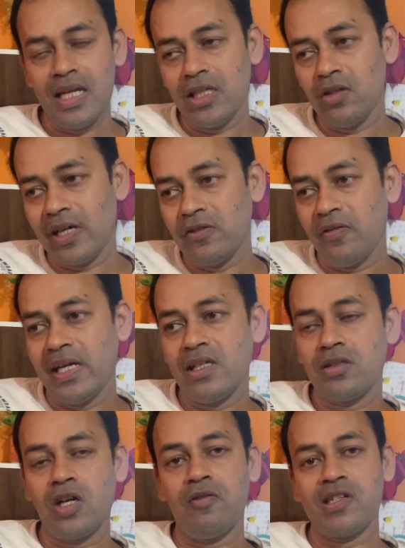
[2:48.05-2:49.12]
And you can find
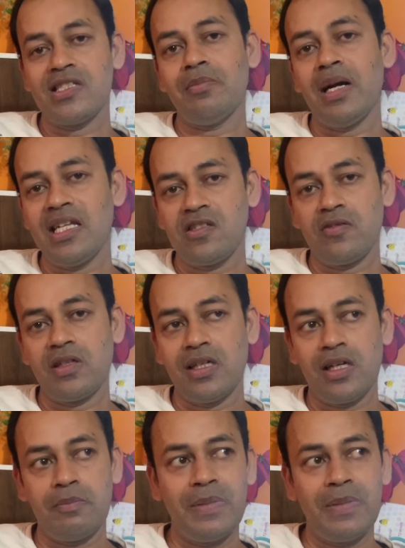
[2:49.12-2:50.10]
out what is the mileage of the car.